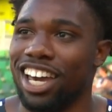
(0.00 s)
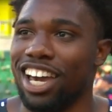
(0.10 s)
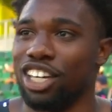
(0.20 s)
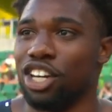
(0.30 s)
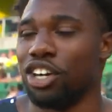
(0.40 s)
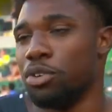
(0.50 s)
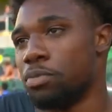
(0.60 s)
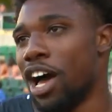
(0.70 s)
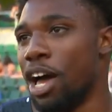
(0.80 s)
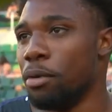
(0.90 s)
And, you know,
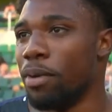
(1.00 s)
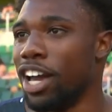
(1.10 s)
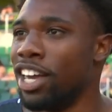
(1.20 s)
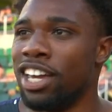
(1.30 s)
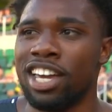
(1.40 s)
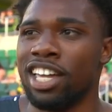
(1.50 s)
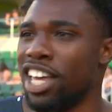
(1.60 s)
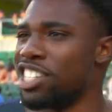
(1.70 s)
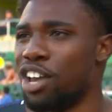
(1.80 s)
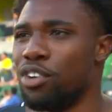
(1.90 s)
he was behind me, but
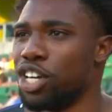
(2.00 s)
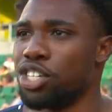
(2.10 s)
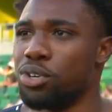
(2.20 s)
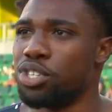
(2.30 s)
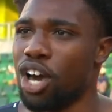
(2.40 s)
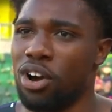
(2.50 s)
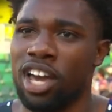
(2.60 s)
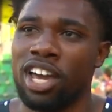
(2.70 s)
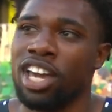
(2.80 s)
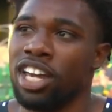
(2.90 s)
that's never an excuse. So,
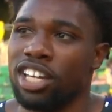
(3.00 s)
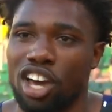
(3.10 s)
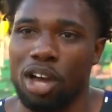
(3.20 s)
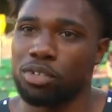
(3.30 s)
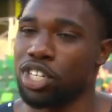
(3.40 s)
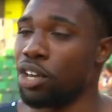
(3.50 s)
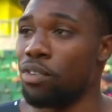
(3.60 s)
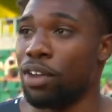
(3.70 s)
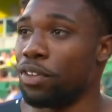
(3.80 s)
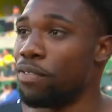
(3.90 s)
you know, I'm just
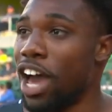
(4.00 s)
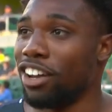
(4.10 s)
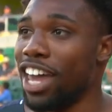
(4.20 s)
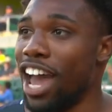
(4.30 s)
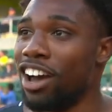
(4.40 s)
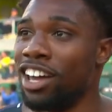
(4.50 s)
getting ready for the final now.